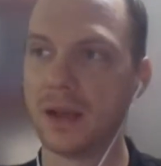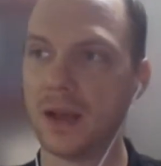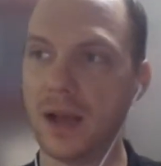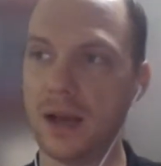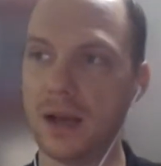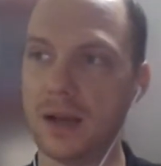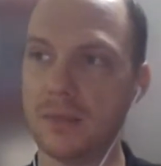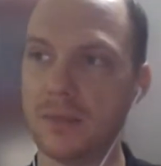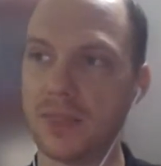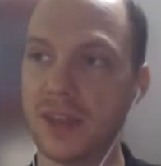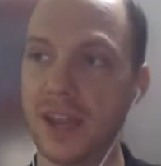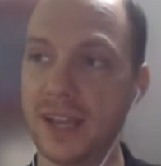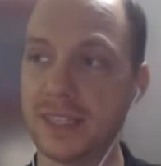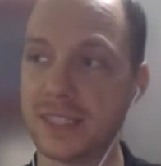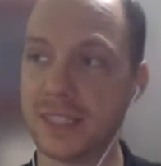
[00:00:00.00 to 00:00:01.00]
The
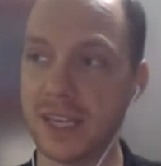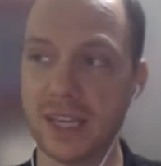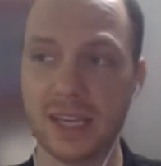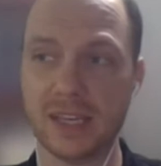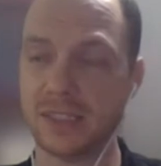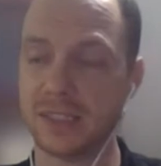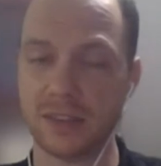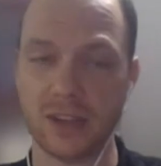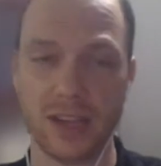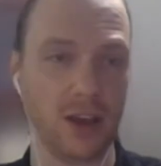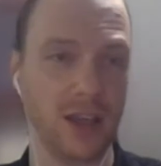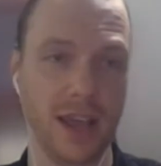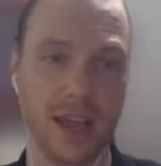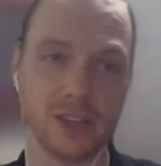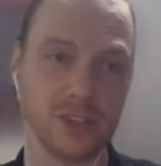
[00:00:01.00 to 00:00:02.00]
nice thing is
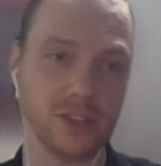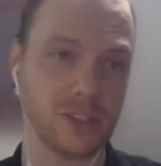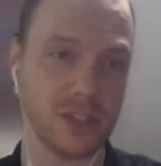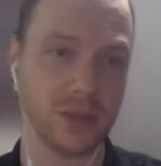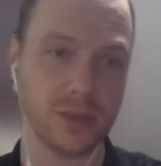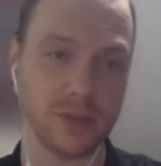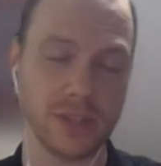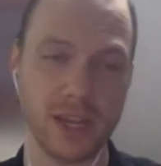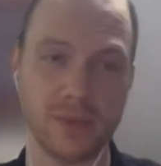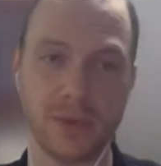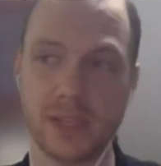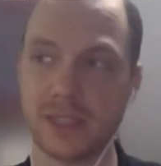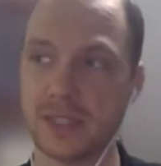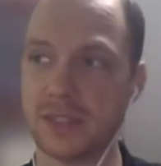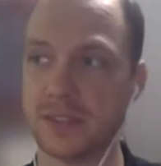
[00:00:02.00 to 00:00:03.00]
Azure SQL
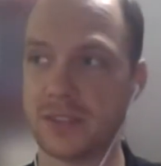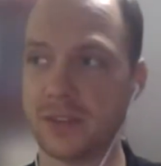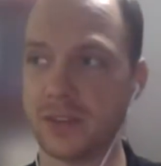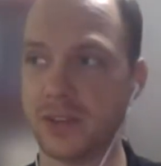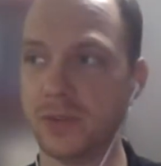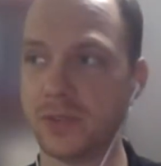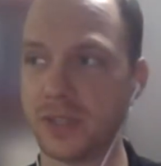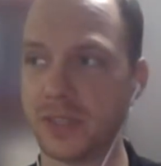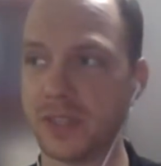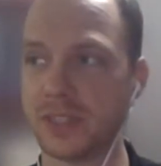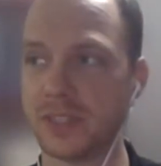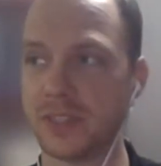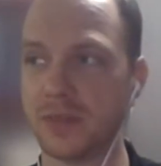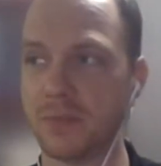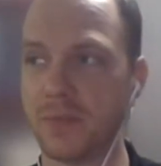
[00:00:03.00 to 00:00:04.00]
databases, they're using
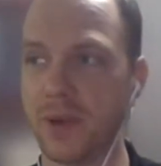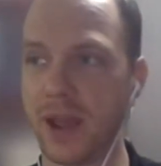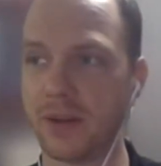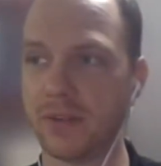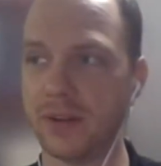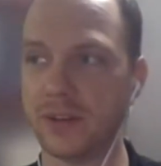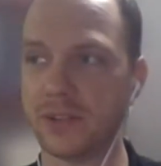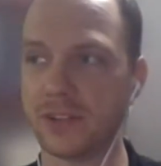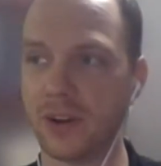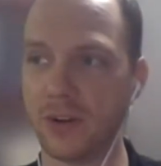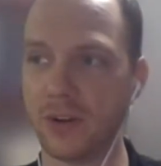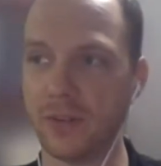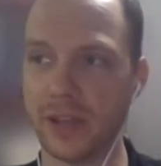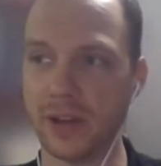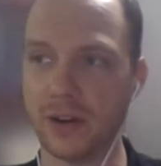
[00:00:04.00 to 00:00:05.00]
this in the background. It's
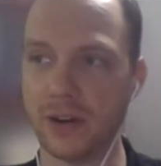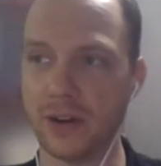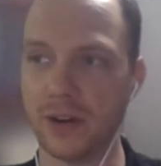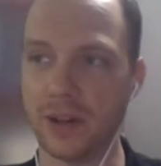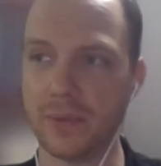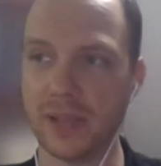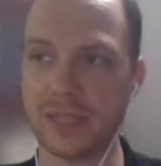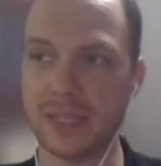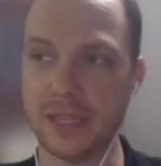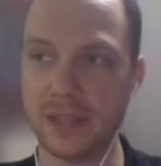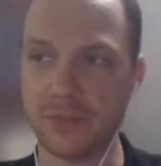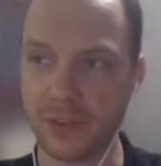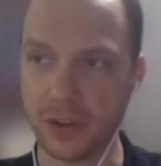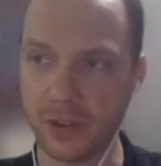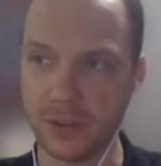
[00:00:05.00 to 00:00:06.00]
already on by
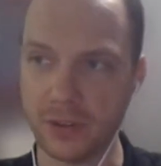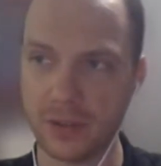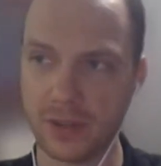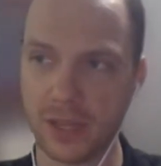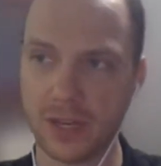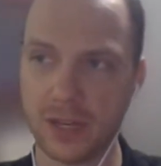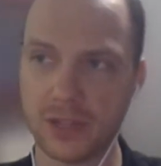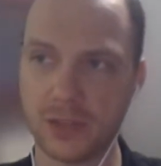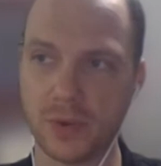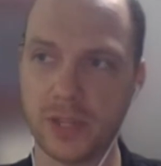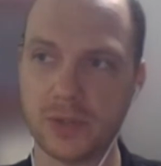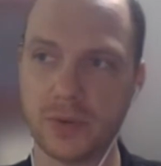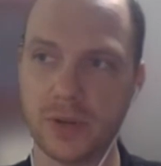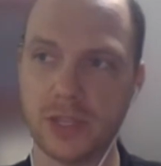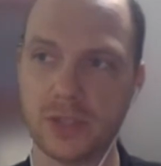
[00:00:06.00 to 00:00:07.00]
default, and in
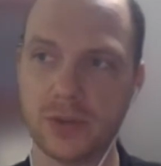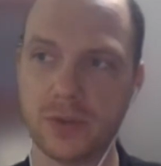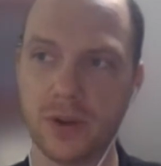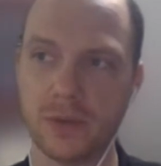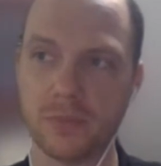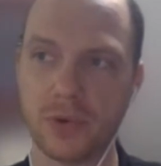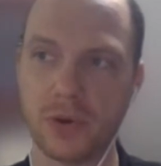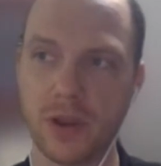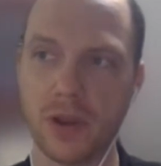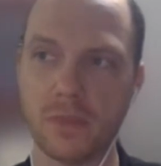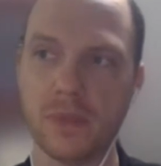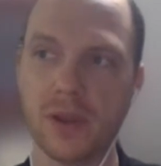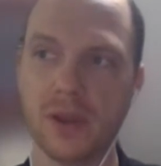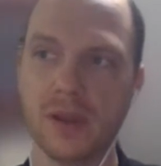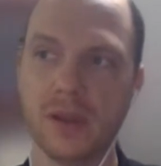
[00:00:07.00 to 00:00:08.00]
2022
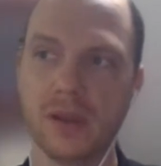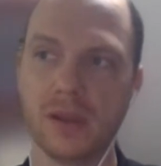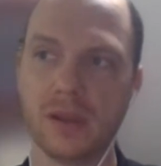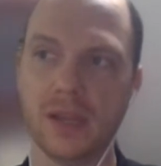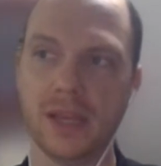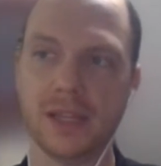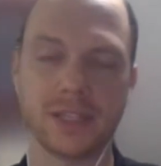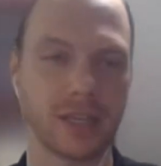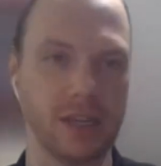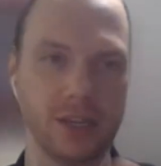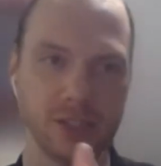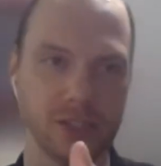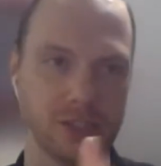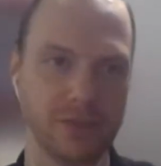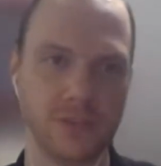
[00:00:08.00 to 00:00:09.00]
on-prem, it's going to
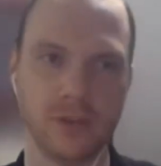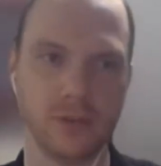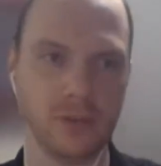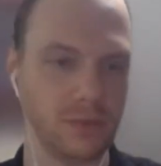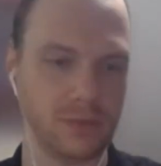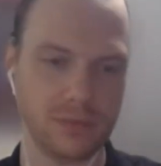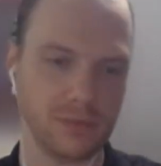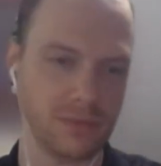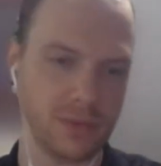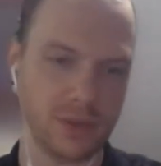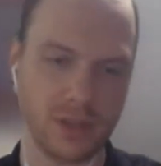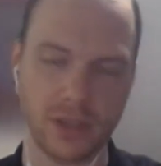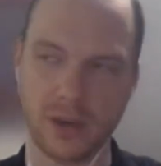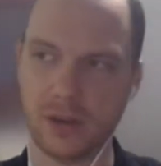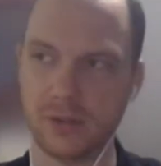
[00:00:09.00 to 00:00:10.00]
just it's
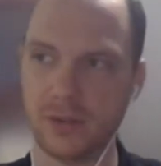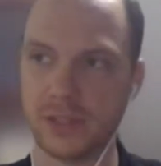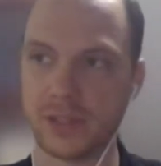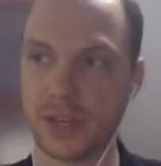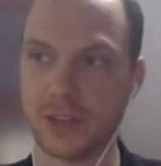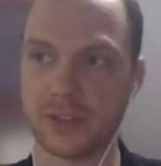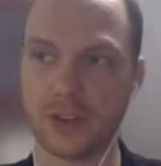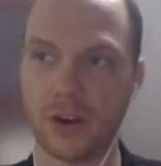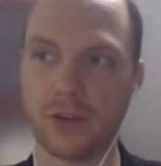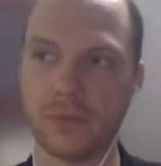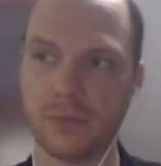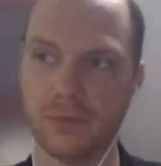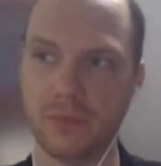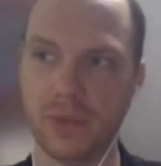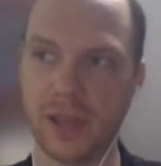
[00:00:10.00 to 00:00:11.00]
going to start
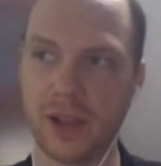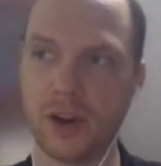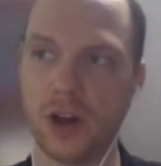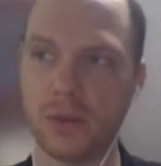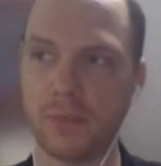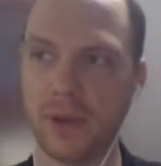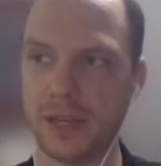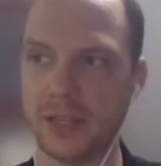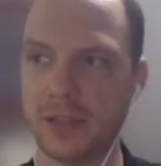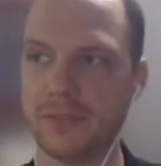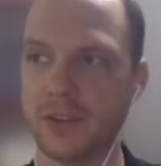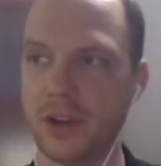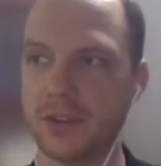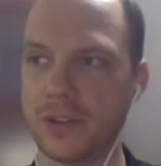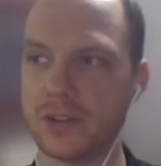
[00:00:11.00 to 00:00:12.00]
being on by
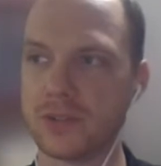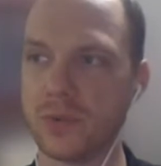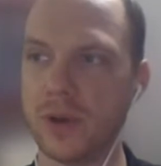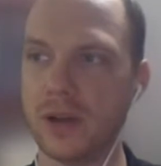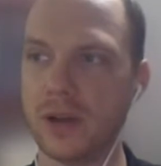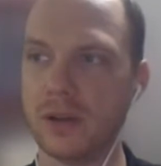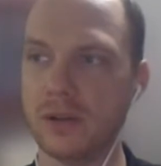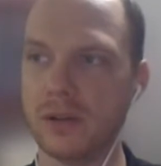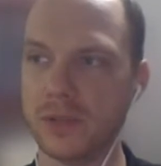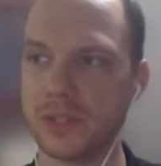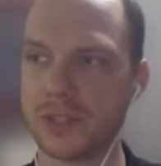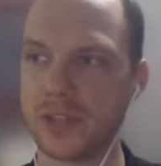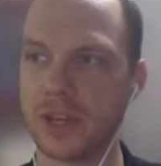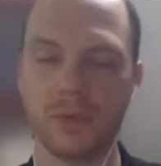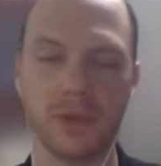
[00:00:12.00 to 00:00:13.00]
default as well, which
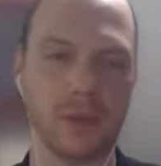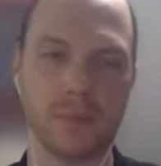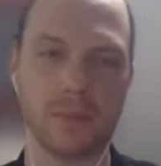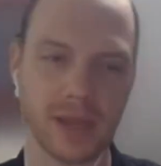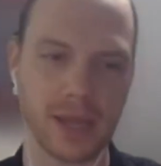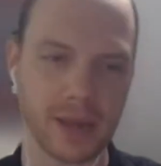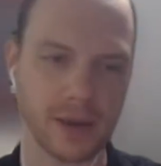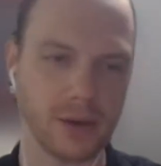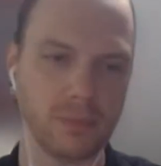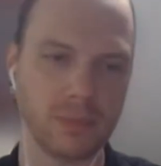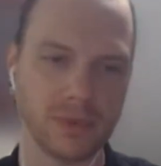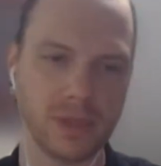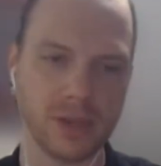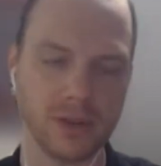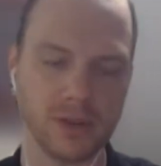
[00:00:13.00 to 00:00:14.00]
is going to be a big help.
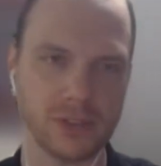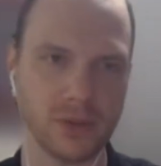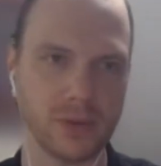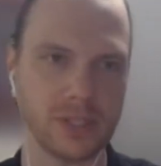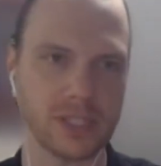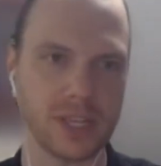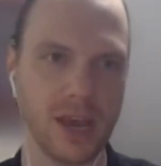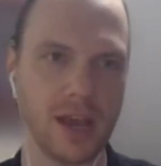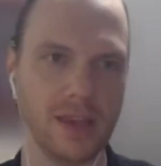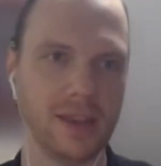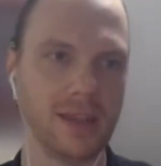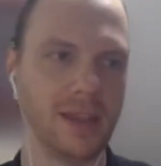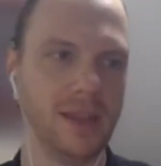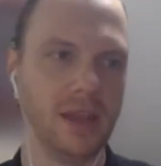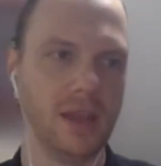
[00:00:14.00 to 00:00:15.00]
So it's not,
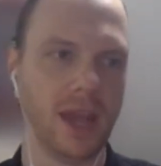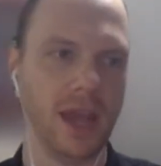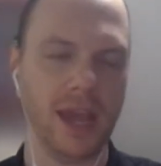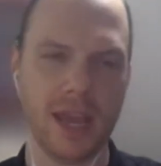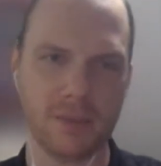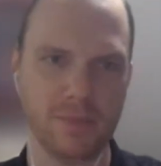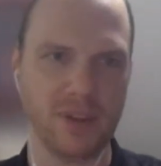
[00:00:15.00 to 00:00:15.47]
hey, I'm